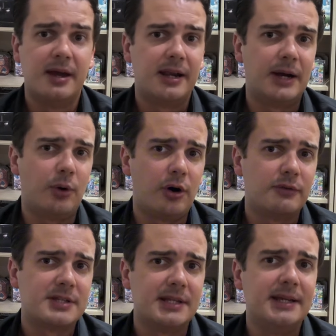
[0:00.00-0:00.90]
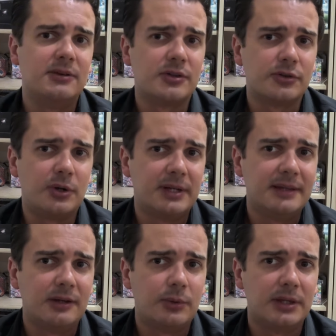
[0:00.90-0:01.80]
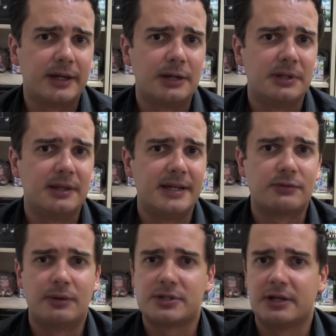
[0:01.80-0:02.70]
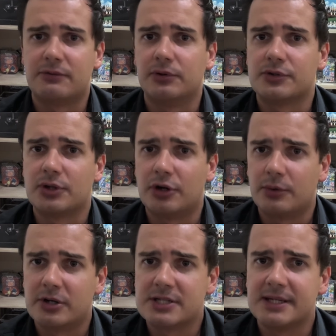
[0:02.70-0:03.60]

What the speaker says: Now obviously not only the retirement dates from several Star Wars